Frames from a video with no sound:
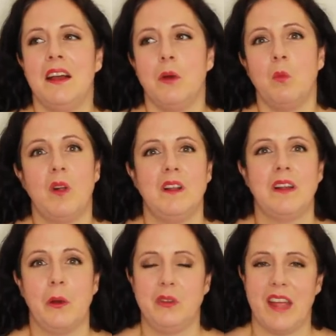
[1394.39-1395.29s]
wool
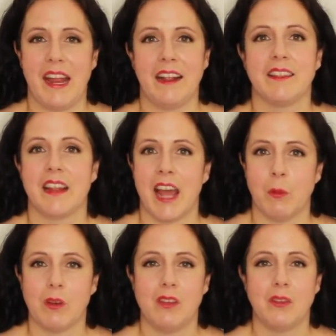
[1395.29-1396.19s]
coating than I
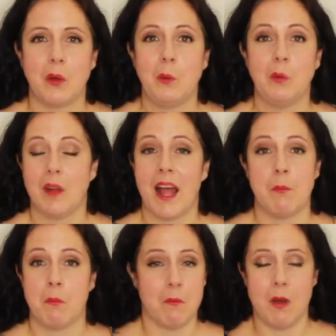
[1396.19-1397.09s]
would, so I
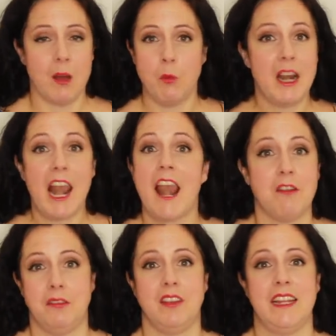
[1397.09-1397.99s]
would
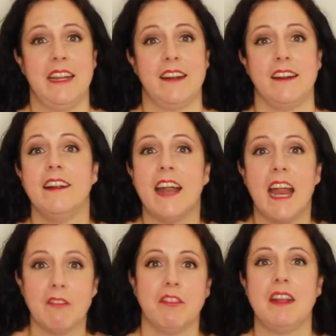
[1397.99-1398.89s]
love to hear
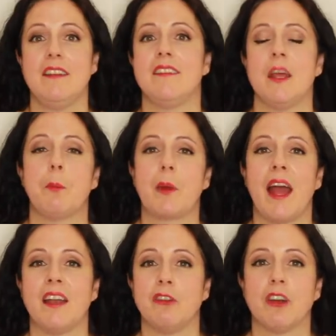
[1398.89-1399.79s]
every tip
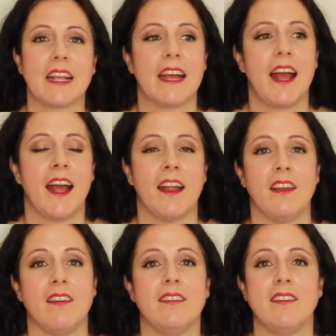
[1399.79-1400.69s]
and trick
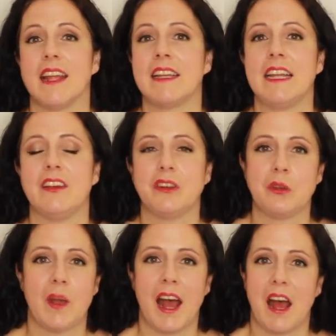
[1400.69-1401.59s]
and technique you
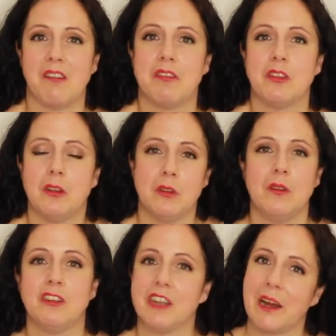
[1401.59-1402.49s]
have to
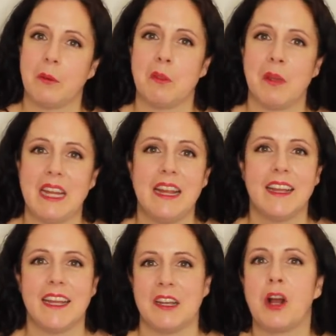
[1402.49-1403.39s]
share with me
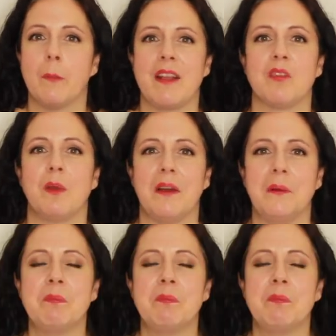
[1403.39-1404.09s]
in the comments below,